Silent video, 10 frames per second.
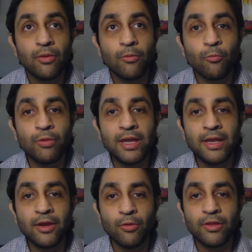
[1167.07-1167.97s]

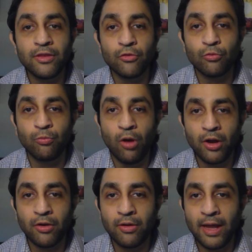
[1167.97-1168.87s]
we know that there's
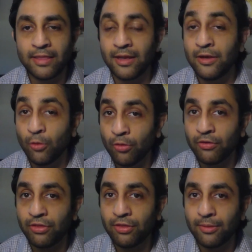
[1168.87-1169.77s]
water at the
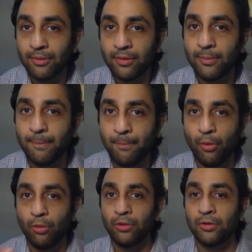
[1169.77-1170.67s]
north
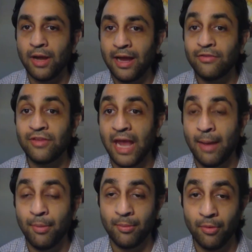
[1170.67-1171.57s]
polar ice
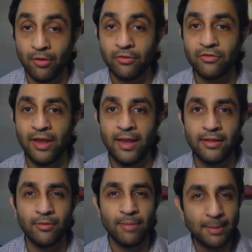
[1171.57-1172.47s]
cap on Mars,
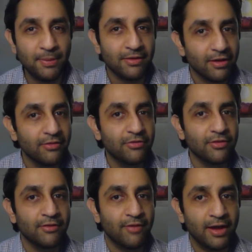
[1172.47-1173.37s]
and there might be tons
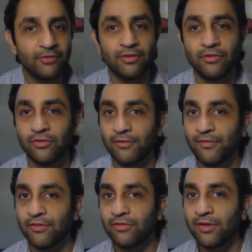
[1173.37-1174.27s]
of ice on the
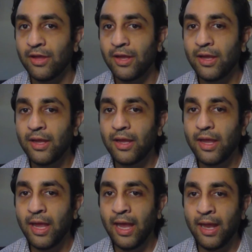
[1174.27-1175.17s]
surface,
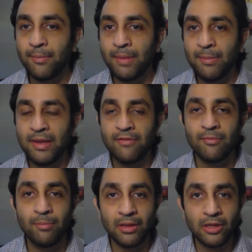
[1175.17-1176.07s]
and maybe
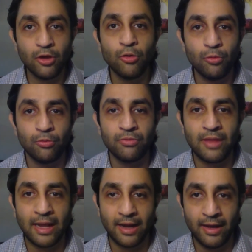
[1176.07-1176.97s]
even below
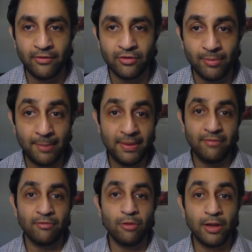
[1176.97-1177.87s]
that ice there might be even running